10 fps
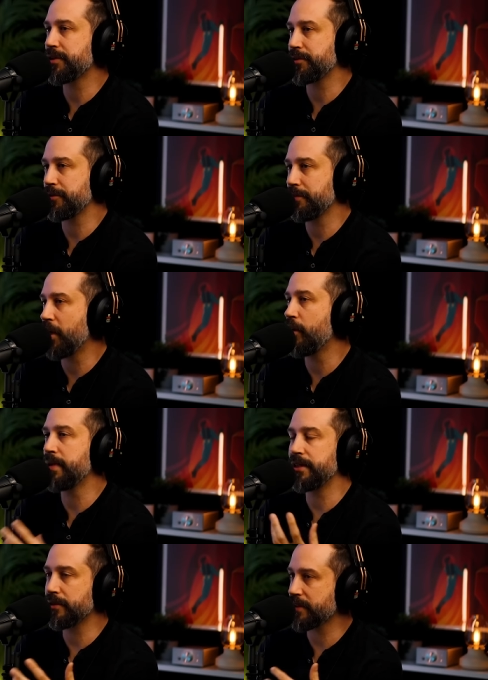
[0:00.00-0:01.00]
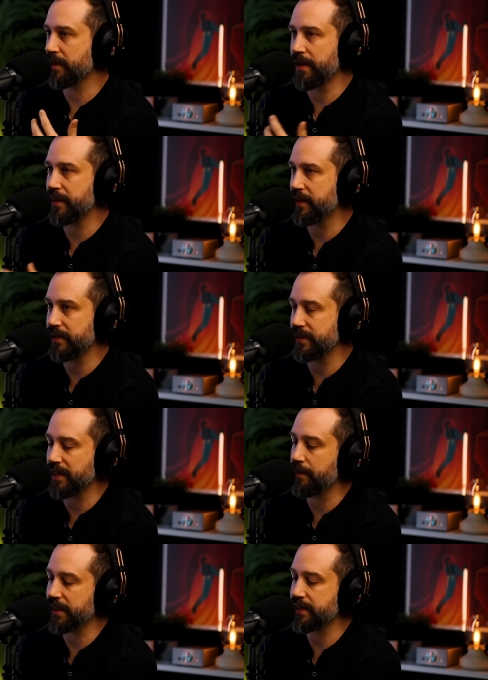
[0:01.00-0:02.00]
to Muhammad or some other
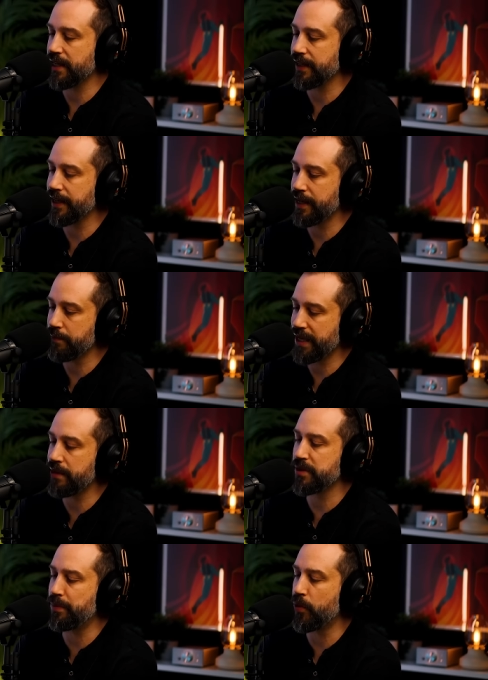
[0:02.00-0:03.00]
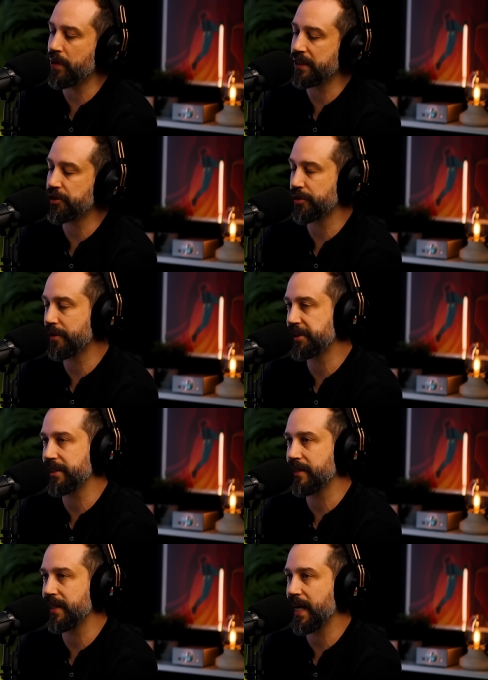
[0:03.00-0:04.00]
Islamic sounding name. But he was born in
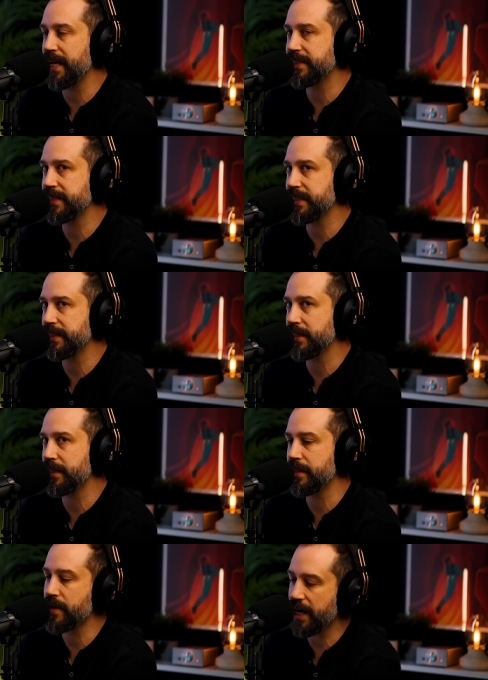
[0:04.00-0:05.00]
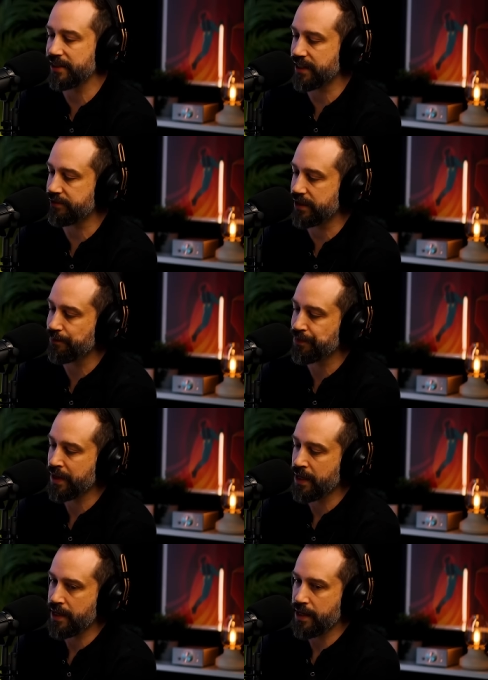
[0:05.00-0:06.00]
Georgia in 1897
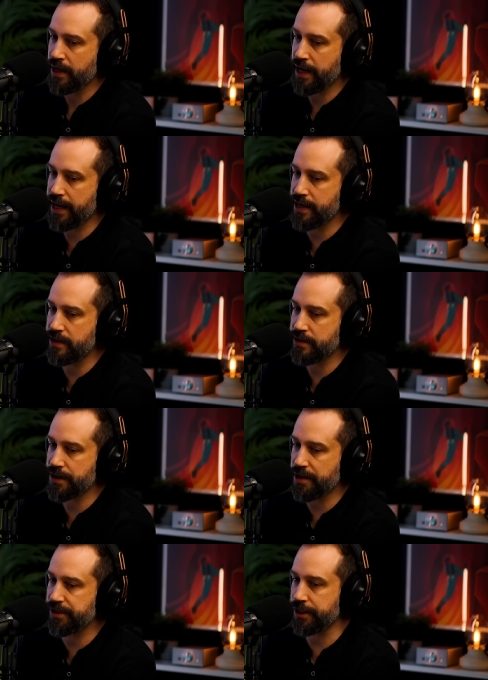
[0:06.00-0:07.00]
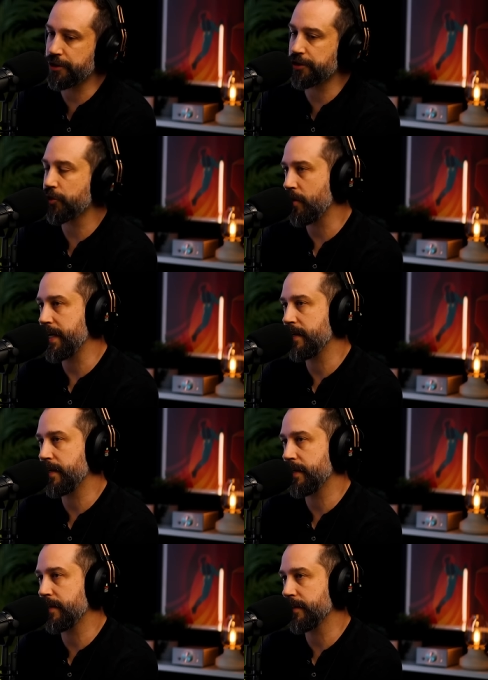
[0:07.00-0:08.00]
and he was in Detroit
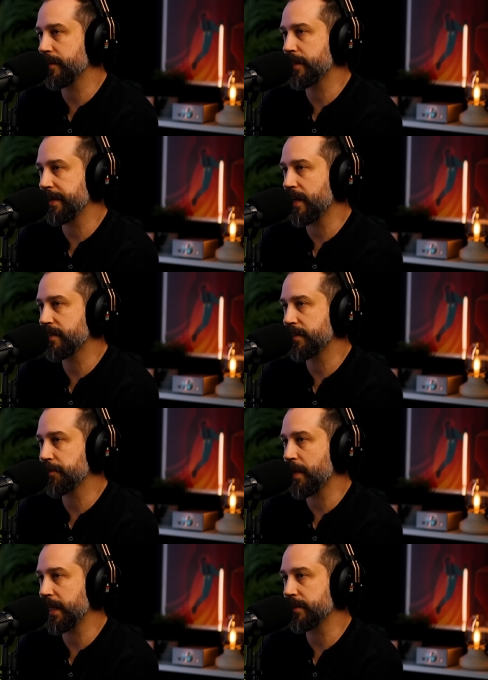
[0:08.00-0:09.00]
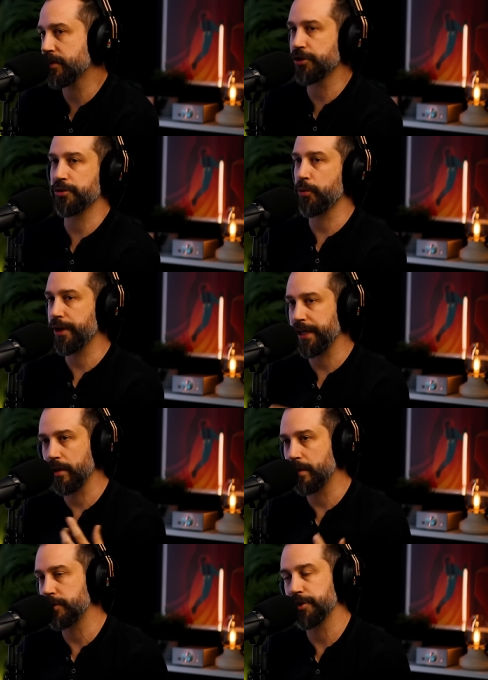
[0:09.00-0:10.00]
in the early 1920s and just working
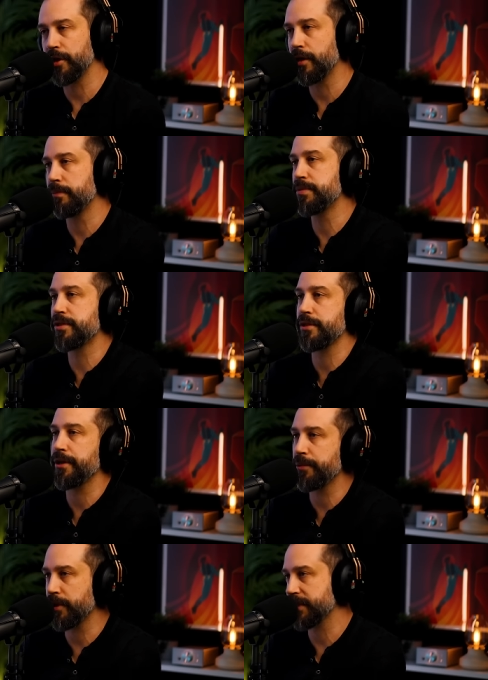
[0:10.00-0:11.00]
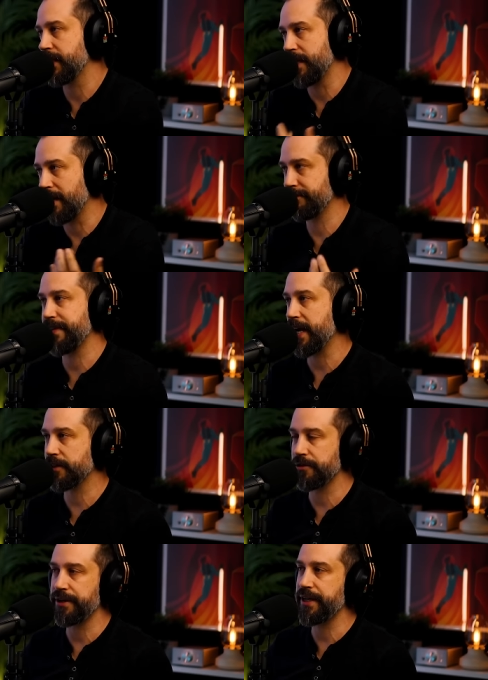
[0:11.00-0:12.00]
odd jobs. You know, he worked at a nut
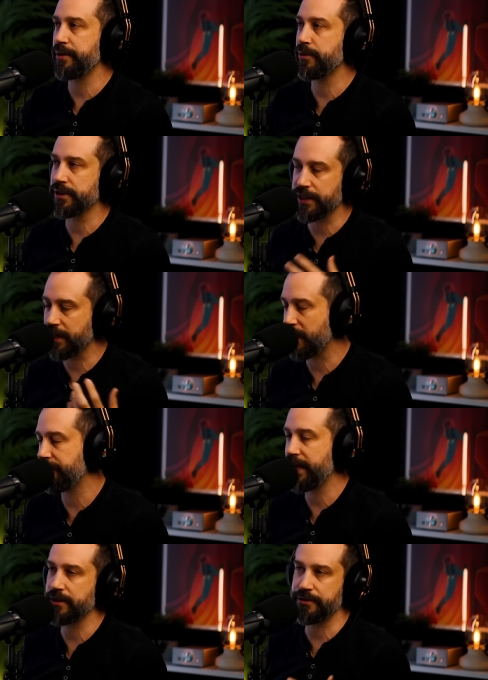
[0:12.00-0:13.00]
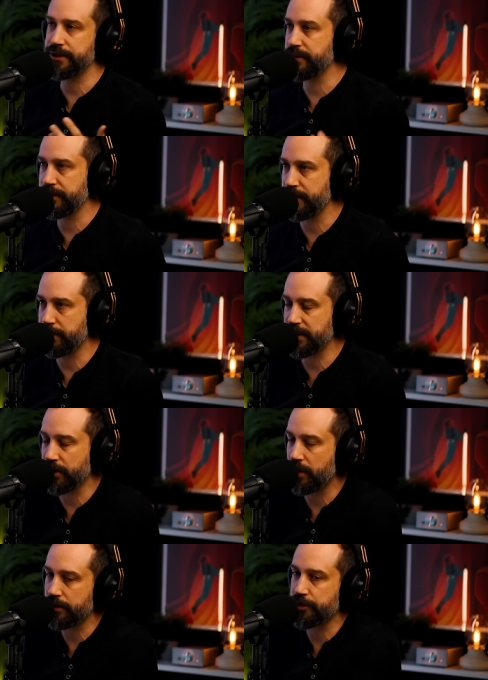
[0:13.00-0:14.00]
factory, worked at a car factory, did, did a bunch
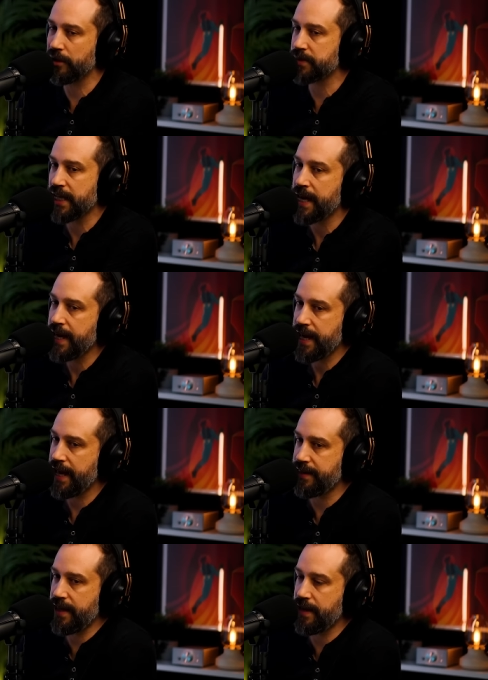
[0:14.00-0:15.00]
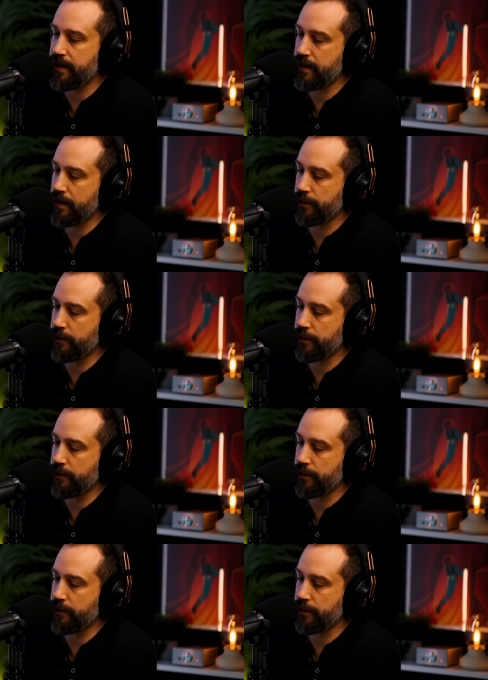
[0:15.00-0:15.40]
of odd jobs. And then,